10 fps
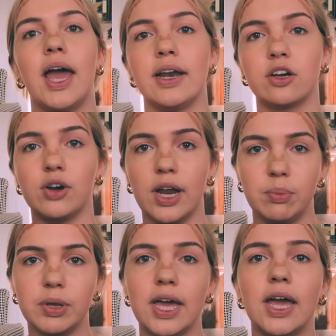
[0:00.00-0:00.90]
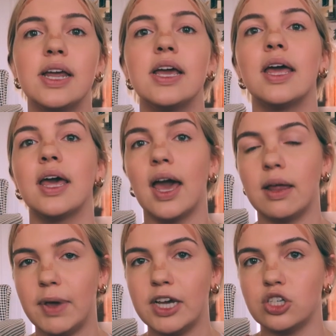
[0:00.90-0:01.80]
and create a plan
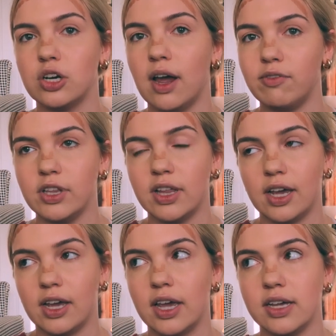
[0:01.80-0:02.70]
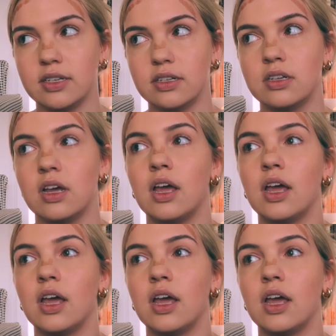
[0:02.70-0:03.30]
and make sure everything is